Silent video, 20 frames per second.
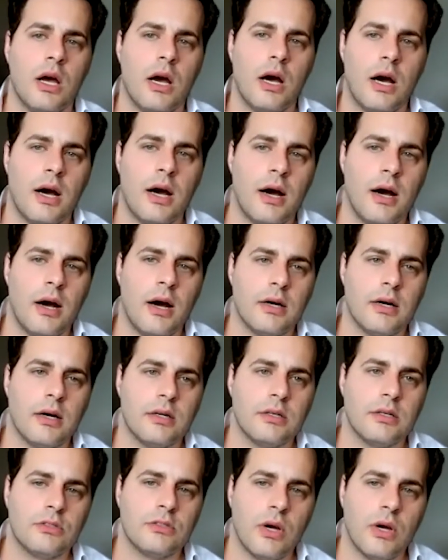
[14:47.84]
uh,
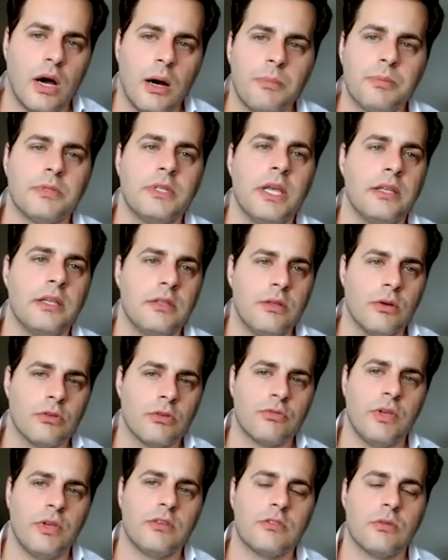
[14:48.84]
to update those
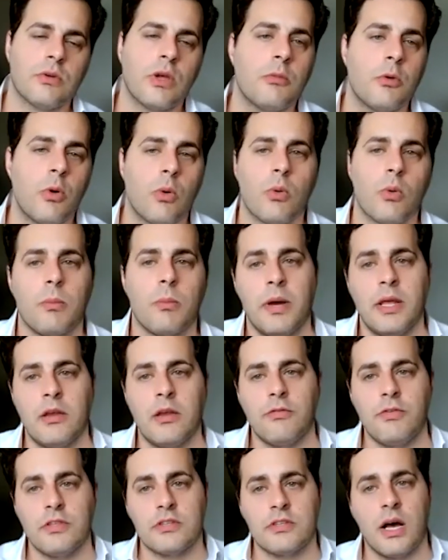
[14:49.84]
things, so get
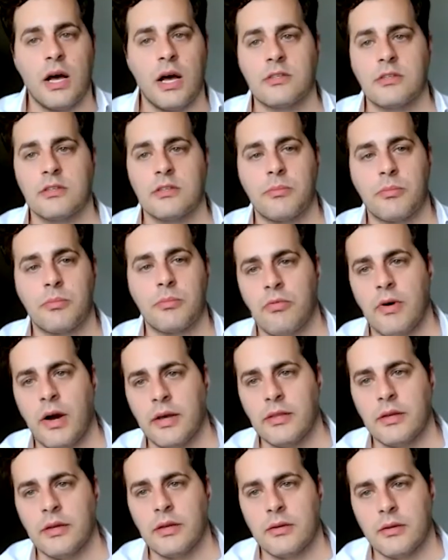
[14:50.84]
benefits us as a
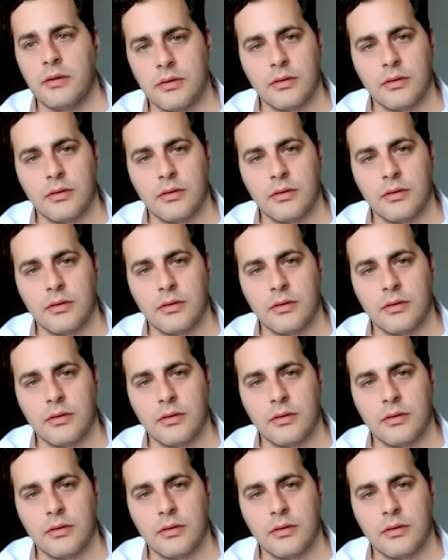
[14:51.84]
provider,